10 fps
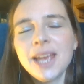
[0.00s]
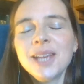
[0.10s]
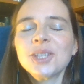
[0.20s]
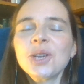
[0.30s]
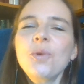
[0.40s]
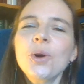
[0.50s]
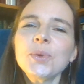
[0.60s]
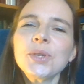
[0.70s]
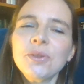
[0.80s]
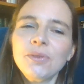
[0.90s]
So what
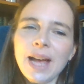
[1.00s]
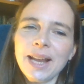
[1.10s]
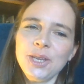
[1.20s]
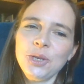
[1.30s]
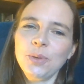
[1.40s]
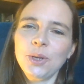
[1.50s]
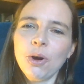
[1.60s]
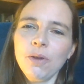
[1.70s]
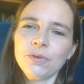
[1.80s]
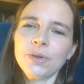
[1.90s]
was the value in
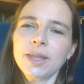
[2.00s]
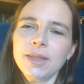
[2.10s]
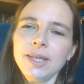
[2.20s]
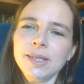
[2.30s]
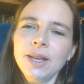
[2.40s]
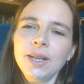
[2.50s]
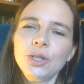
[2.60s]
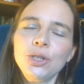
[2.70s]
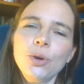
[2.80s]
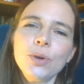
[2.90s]
offering these
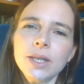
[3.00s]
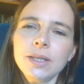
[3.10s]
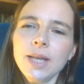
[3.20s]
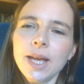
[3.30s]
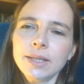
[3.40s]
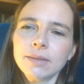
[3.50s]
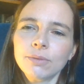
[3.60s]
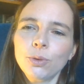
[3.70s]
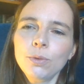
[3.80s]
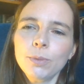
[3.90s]
dogged yet
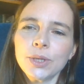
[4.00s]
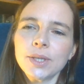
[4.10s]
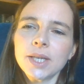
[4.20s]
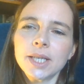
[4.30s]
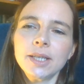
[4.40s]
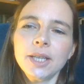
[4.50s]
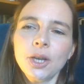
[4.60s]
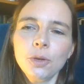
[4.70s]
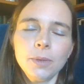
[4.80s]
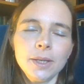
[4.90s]
almost certainly
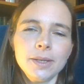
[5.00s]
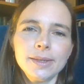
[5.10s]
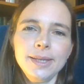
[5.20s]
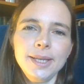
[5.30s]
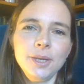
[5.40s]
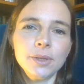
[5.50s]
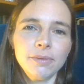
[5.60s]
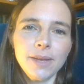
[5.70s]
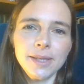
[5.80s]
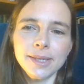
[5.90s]
hopeless legal
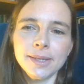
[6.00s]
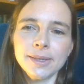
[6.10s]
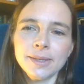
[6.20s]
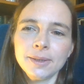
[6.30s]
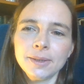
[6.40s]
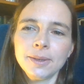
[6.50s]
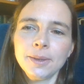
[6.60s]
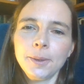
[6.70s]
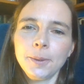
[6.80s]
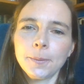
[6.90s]
defences?
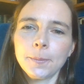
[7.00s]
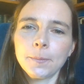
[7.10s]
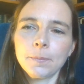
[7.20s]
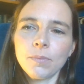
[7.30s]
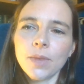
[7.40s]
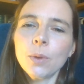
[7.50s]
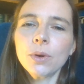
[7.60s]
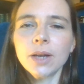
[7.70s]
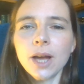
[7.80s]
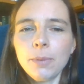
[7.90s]
There
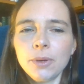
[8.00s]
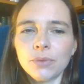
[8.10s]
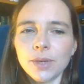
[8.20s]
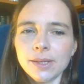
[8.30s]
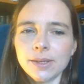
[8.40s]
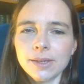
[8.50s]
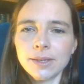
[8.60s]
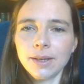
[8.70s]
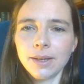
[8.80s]
were a couple of reasons.